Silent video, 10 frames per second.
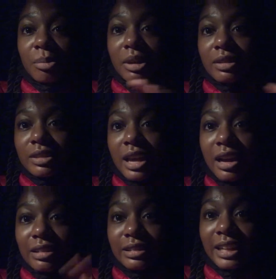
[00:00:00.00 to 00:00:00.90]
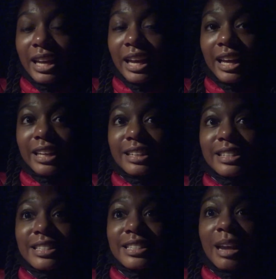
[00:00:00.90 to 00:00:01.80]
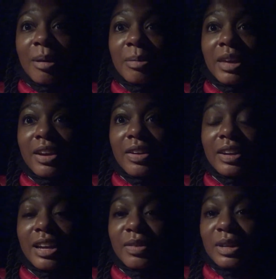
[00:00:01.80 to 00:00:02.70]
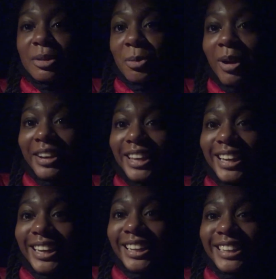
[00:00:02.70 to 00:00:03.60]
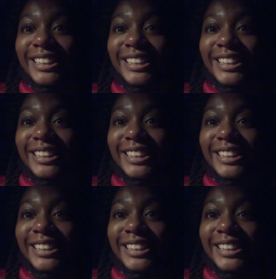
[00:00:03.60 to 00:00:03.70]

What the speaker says: peeled out, and now I'm here getting ready to walk in.